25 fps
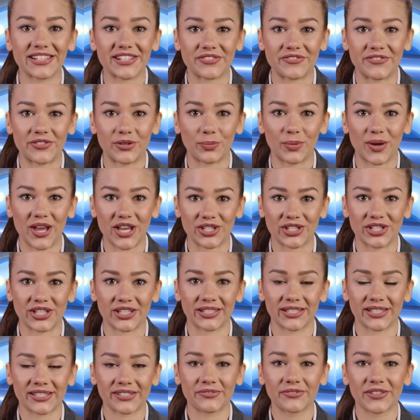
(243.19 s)
you for watching
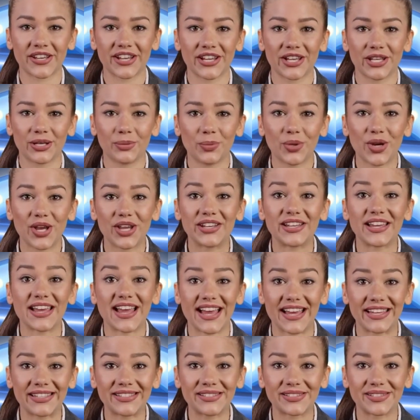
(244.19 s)
this video
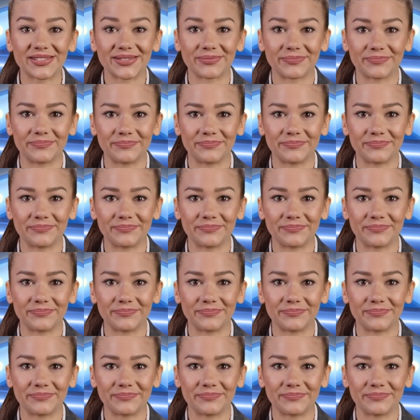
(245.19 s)
broadcast.